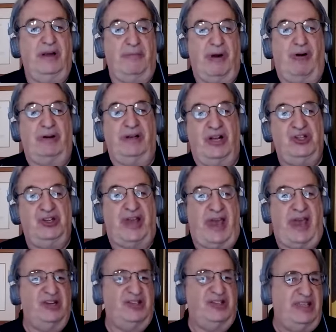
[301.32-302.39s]
American
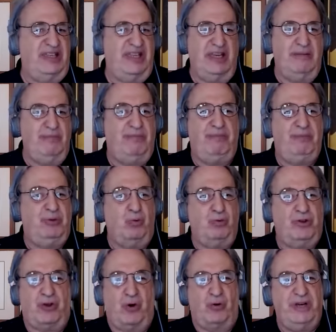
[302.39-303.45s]
educators,
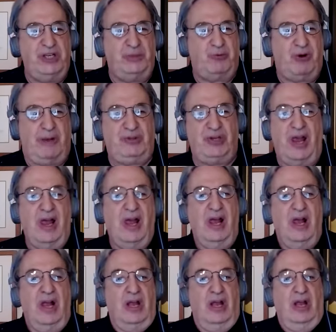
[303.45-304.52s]
1830s perhaps.
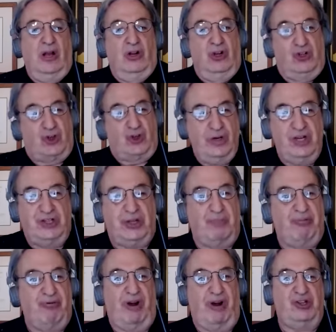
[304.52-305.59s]
Journeys to
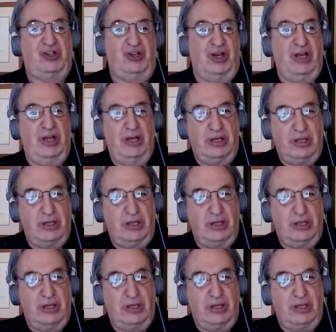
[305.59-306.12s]
Prussia,